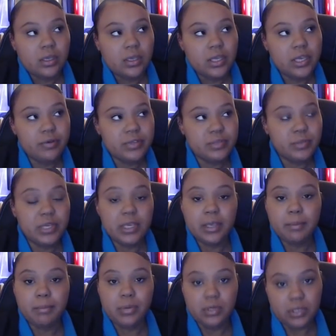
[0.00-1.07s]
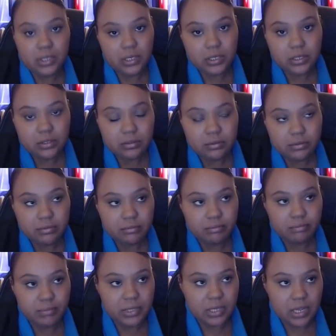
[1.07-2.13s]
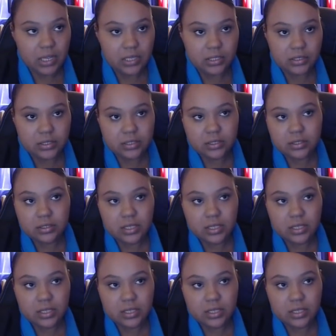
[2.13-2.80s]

he was being bullied because